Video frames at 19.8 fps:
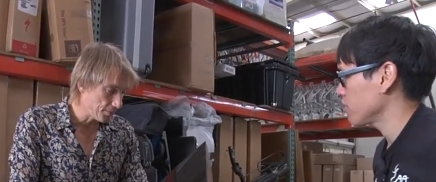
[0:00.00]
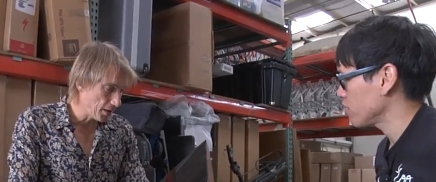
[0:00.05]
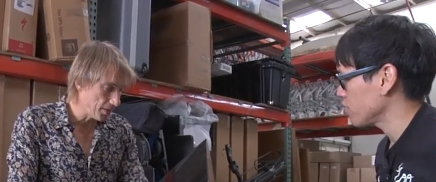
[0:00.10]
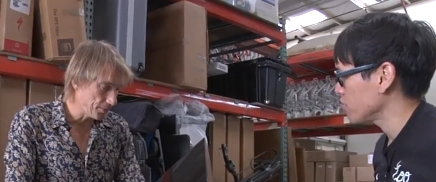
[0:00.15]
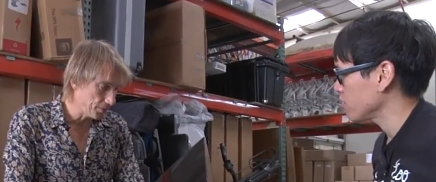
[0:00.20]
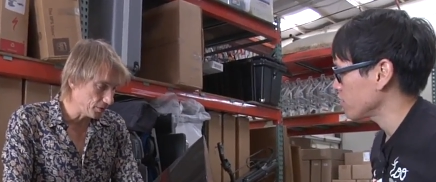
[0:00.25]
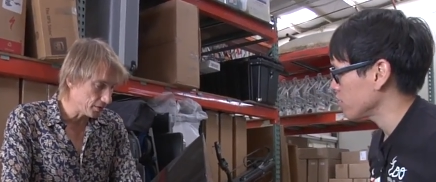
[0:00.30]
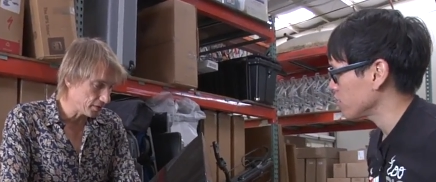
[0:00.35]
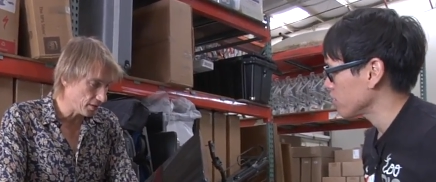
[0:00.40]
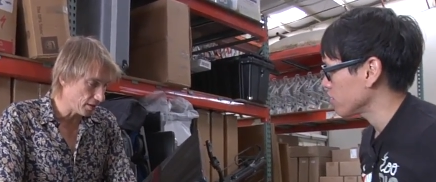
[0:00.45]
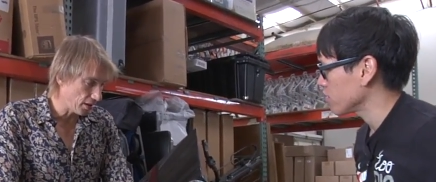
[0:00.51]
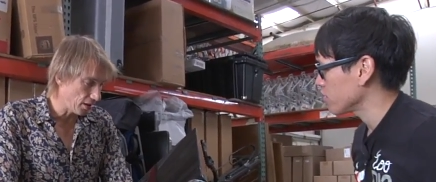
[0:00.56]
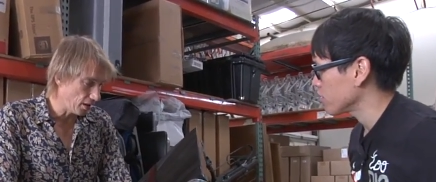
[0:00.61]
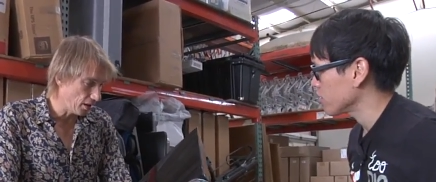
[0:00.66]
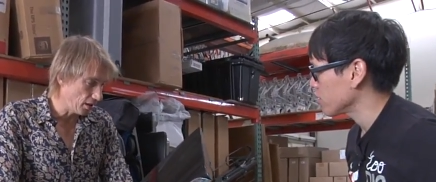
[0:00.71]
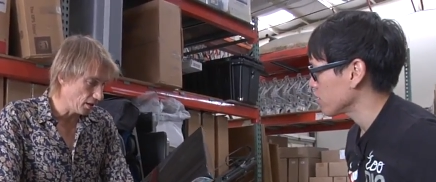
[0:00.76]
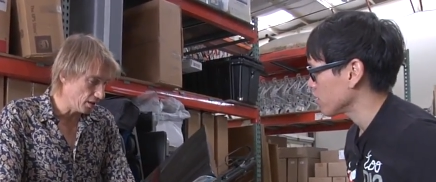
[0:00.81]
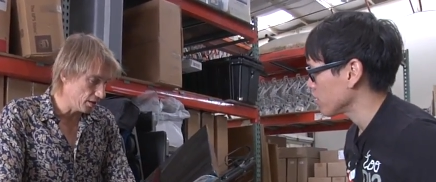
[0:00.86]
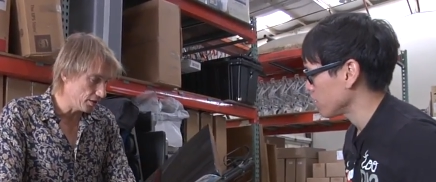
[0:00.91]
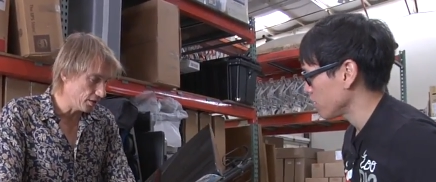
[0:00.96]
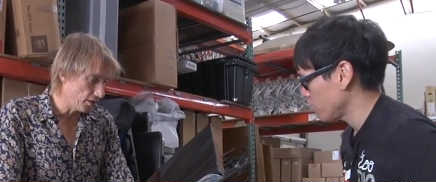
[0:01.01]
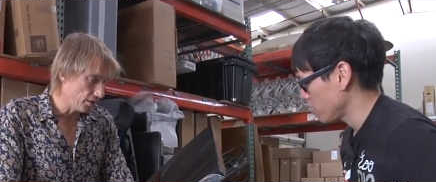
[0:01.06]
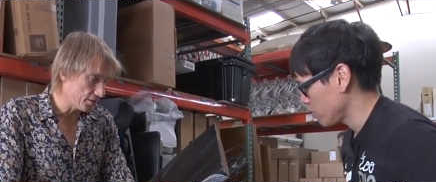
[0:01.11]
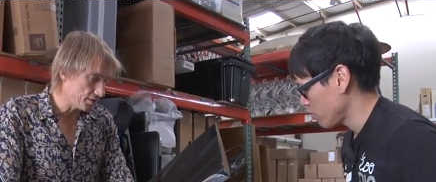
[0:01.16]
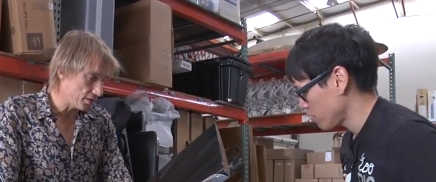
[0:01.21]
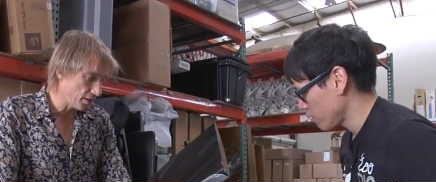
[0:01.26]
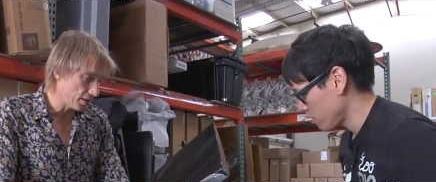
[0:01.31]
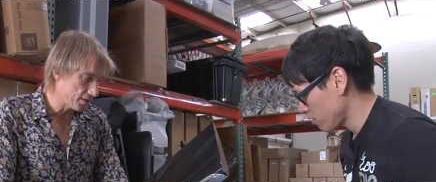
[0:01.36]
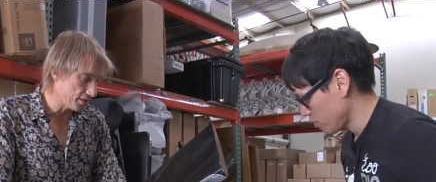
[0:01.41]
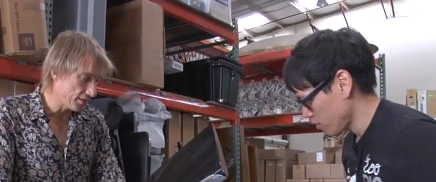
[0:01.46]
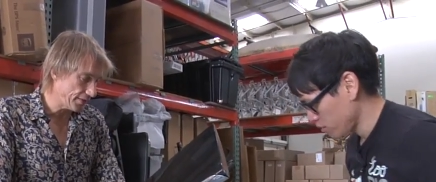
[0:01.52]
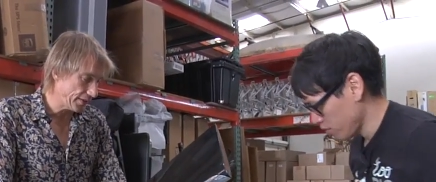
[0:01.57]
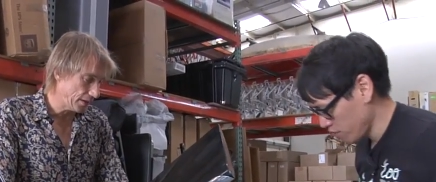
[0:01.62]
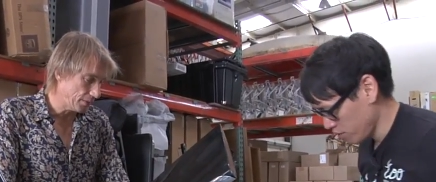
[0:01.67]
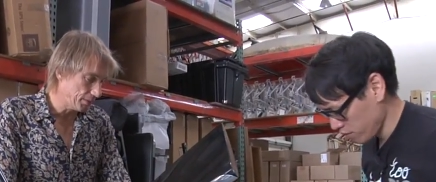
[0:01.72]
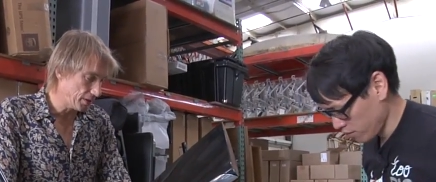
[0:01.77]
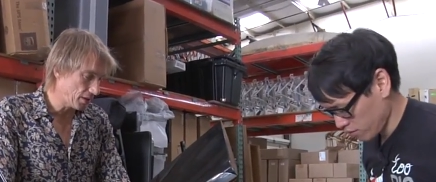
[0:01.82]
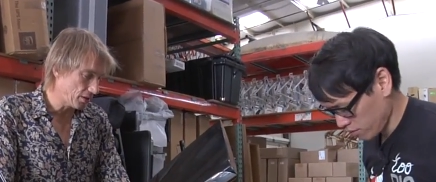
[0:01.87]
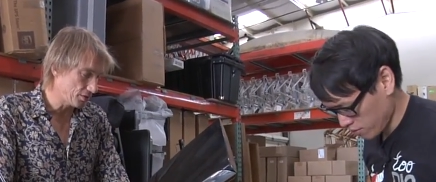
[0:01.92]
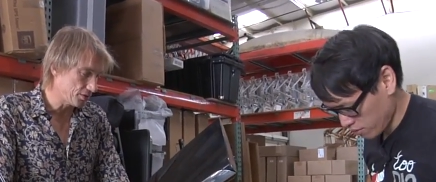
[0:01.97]
Speaker 1: people, uh, you know, as, as
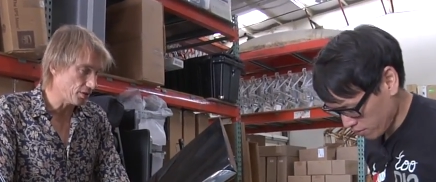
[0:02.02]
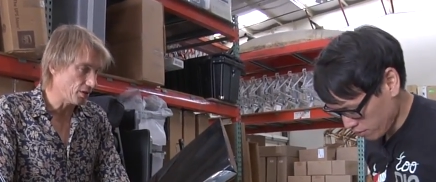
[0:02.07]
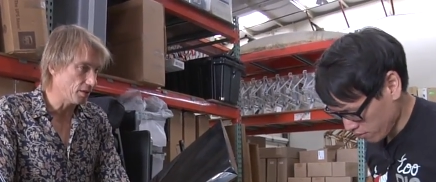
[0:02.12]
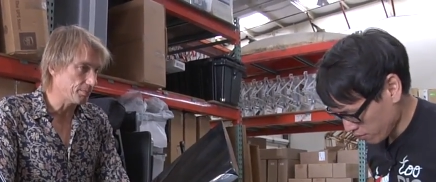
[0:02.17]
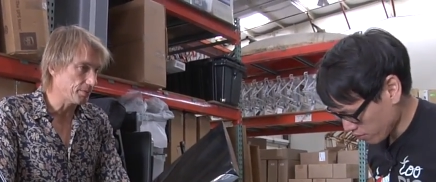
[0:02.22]
development goes on,